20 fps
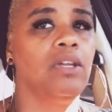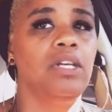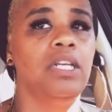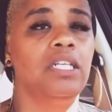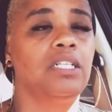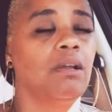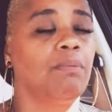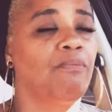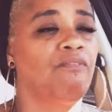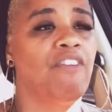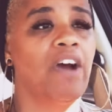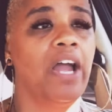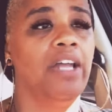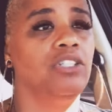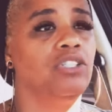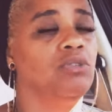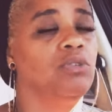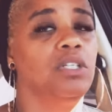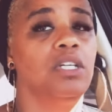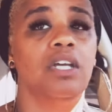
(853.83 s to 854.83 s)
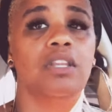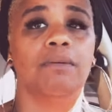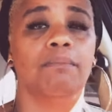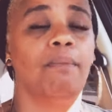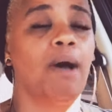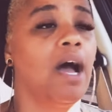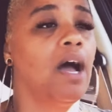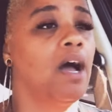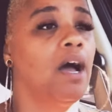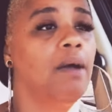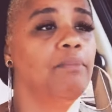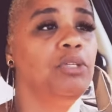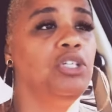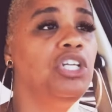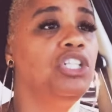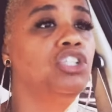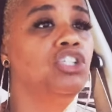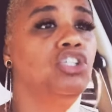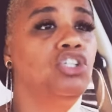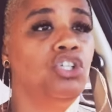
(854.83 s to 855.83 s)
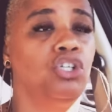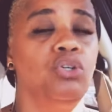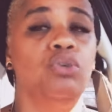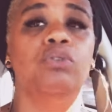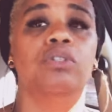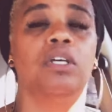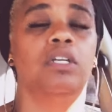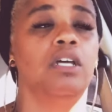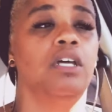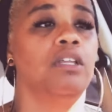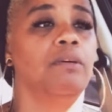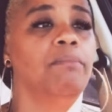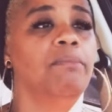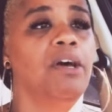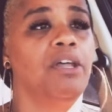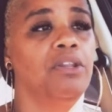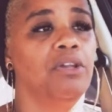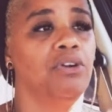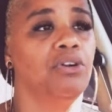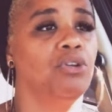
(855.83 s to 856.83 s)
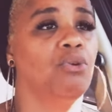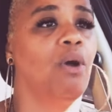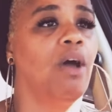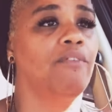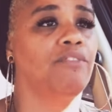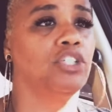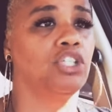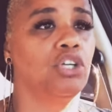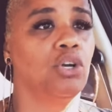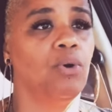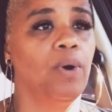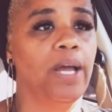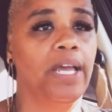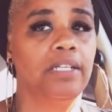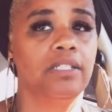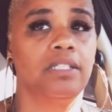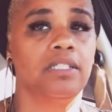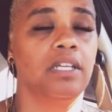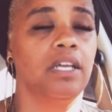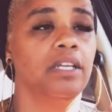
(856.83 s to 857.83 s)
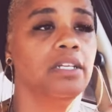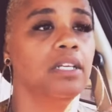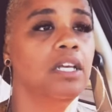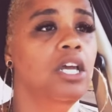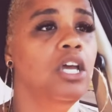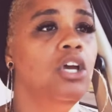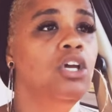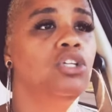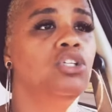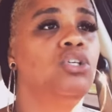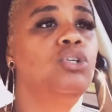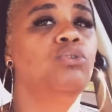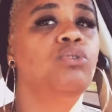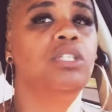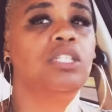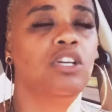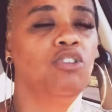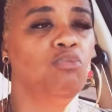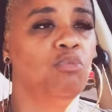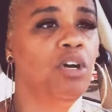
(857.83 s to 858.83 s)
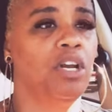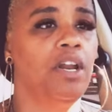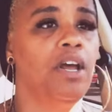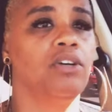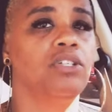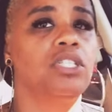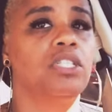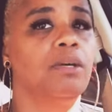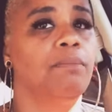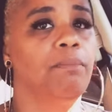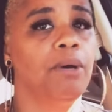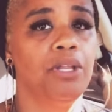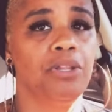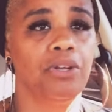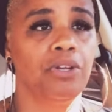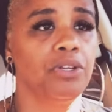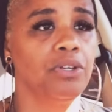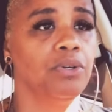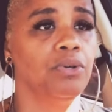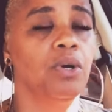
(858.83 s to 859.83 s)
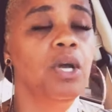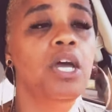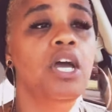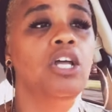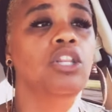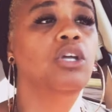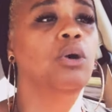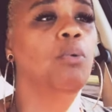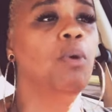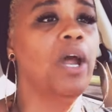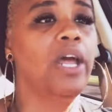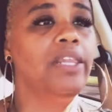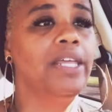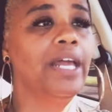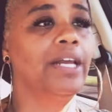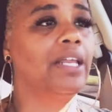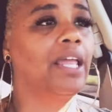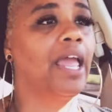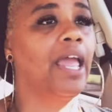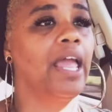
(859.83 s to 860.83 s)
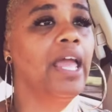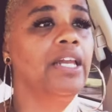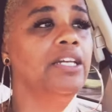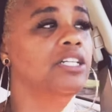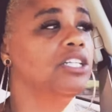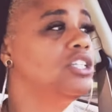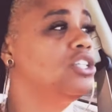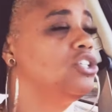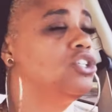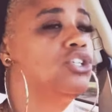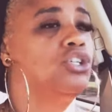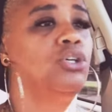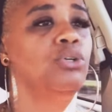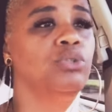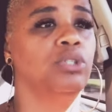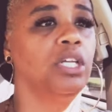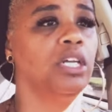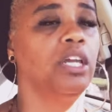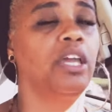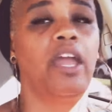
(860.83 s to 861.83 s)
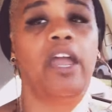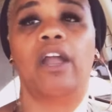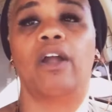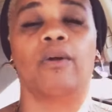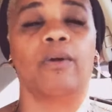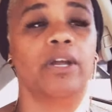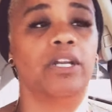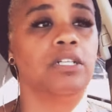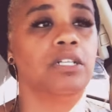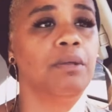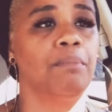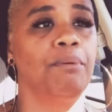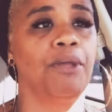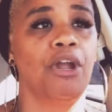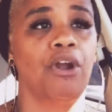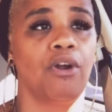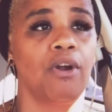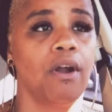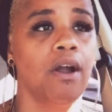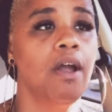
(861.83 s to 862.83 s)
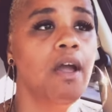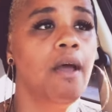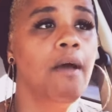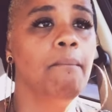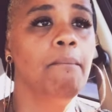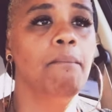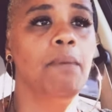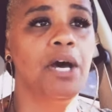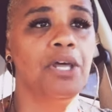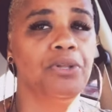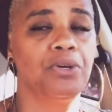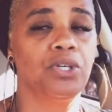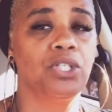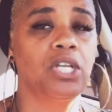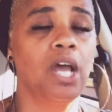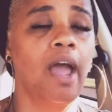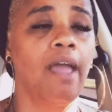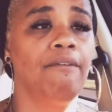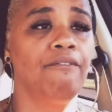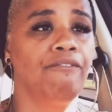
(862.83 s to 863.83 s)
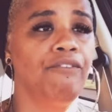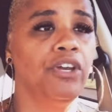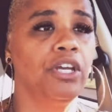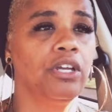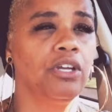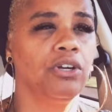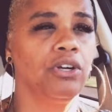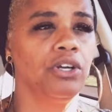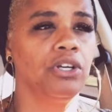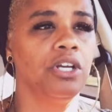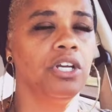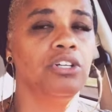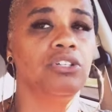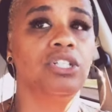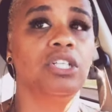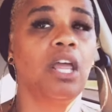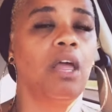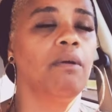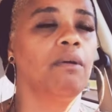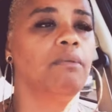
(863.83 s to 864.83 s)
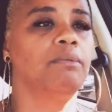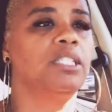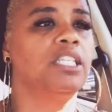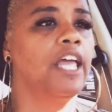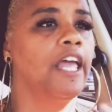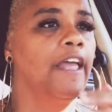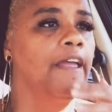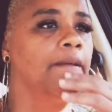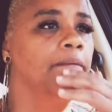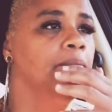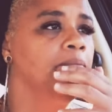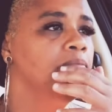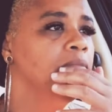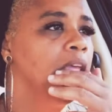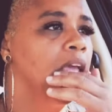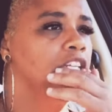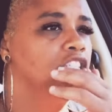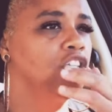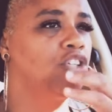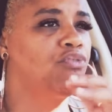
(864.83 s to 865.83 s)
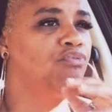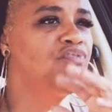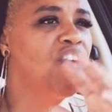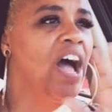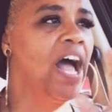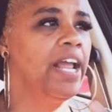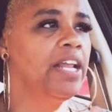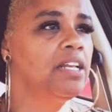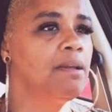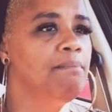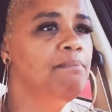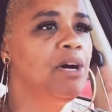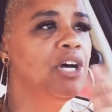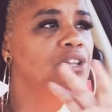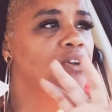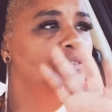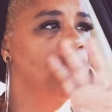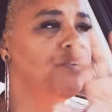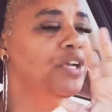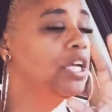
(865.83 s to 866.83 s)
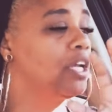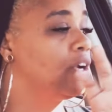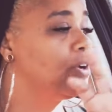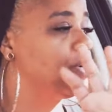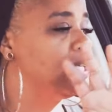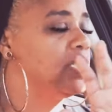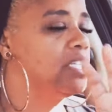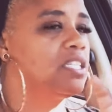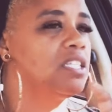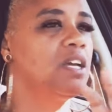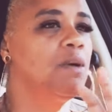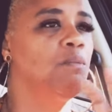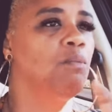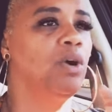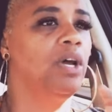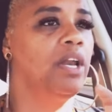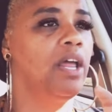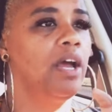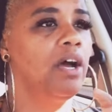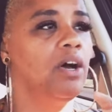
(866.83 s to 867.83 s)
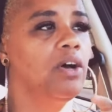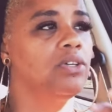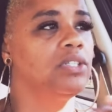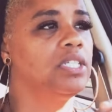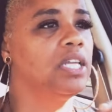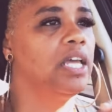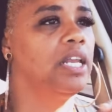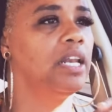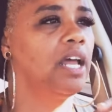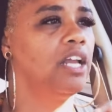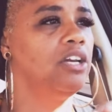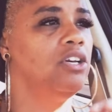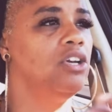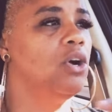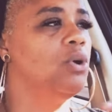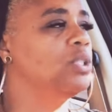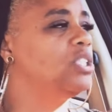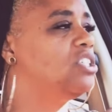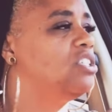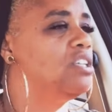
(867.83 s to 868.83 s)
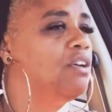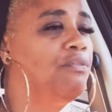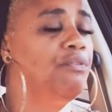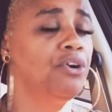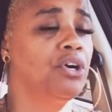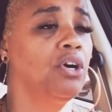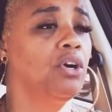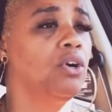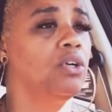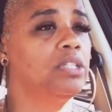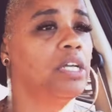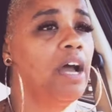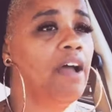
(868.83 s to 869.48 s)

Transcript: You need to find you another mom. You need to choose another mother. You have a choice, and choose someone else to mother you the way that Candace is choosing Karen to be her mother type figure. You understand what I'm saying? Just find a mother figure in someone else. And I know it's difficult.